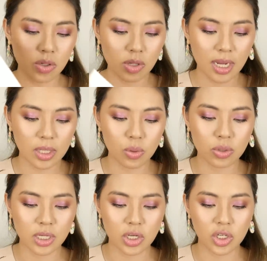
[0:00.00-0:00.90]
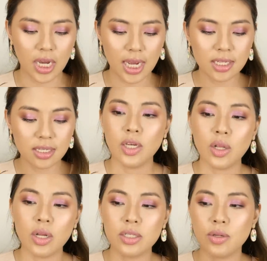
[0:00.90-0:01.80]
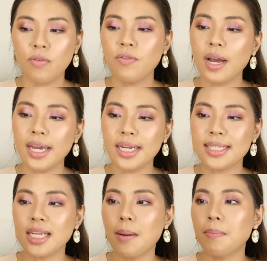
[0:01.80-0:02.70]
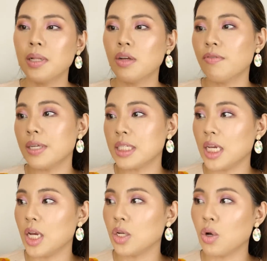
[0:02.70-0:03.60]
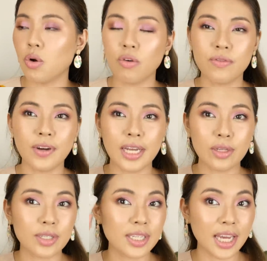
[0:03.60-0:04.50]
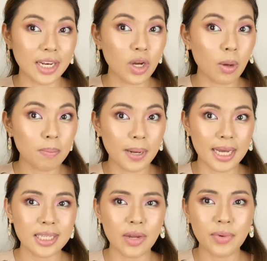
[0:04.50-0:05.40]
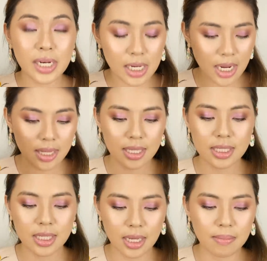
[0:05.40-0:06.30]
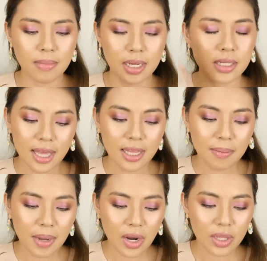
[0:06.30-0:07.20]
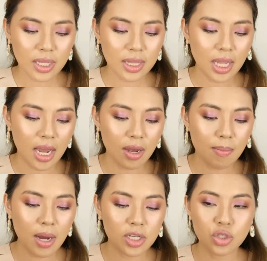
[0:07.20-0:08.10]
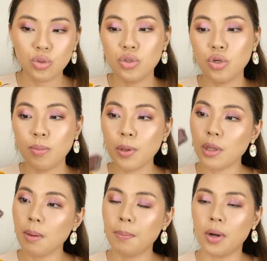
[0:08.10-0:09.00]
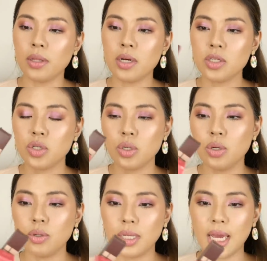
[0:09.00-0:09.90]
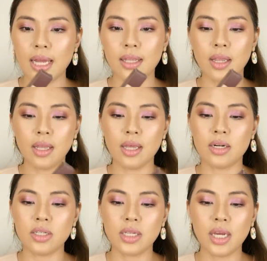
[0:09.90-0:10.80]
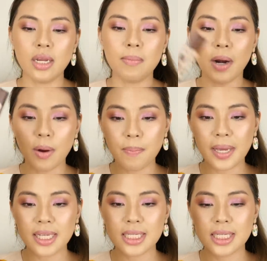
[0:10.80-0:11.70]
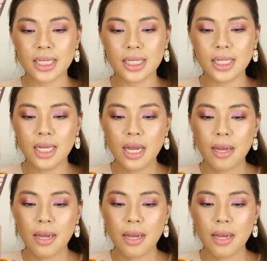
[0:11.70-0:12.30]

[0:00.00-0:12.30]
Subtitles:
You'll get 2 sachets. You'll also find a sample of SB & Co. Phyto Skin Complex. I really like the skin mist. And then meron din tayong mga ChuChu Beauty products. So you'll get their Skinny Brow Pencil.